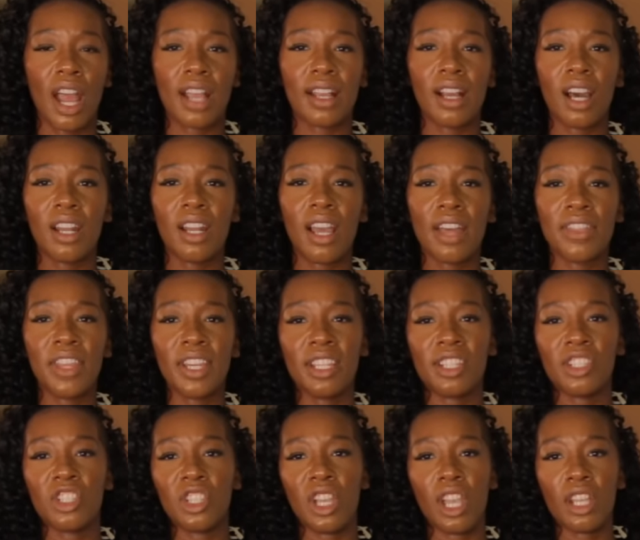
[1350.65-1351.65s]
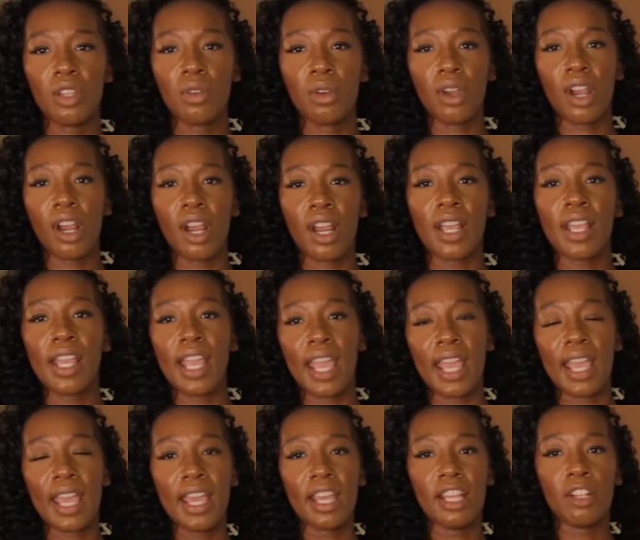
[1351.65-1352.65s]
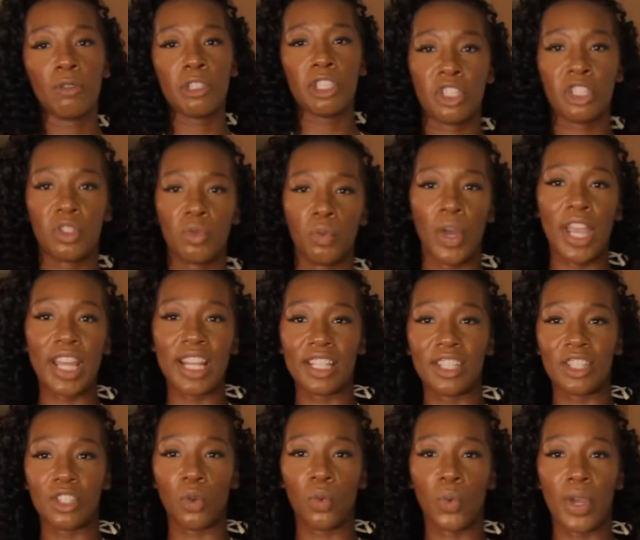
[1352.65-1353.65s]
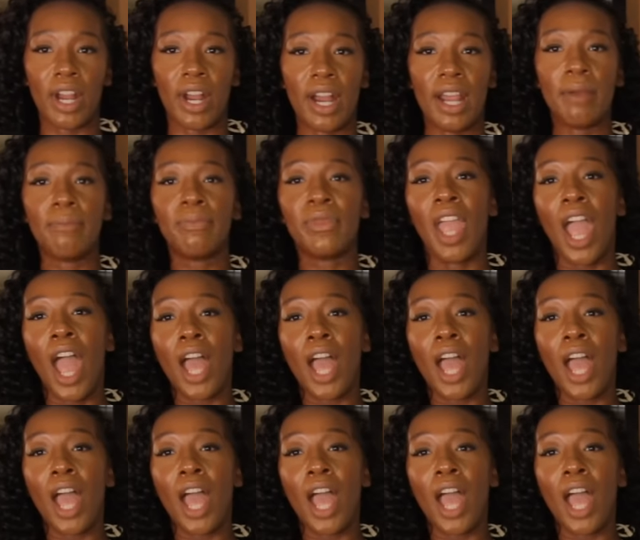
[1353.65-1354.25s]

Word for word: I got it, I think, in January and was just waiting to wear it.